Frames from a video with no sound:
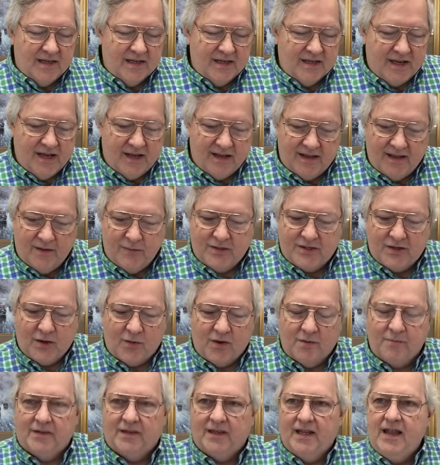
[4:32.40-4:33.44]
she, it was
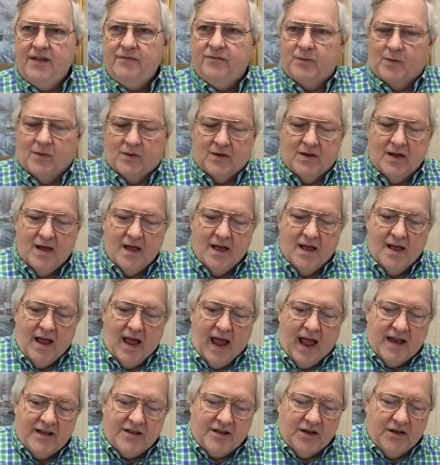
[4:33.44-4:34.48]
so unbelievable,
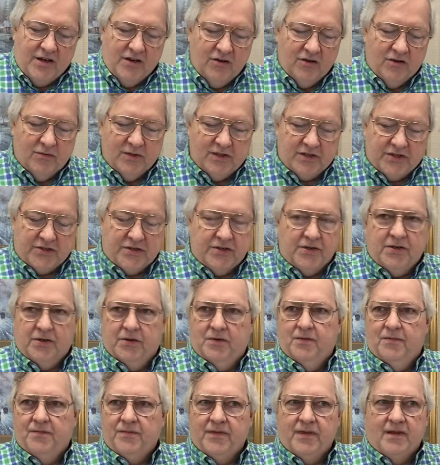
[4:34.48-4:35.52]
and she knew it was
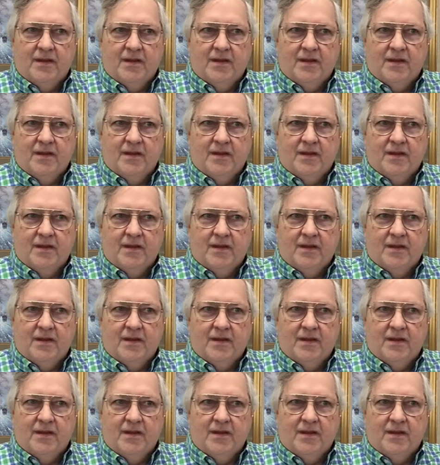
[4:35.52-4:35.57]
true.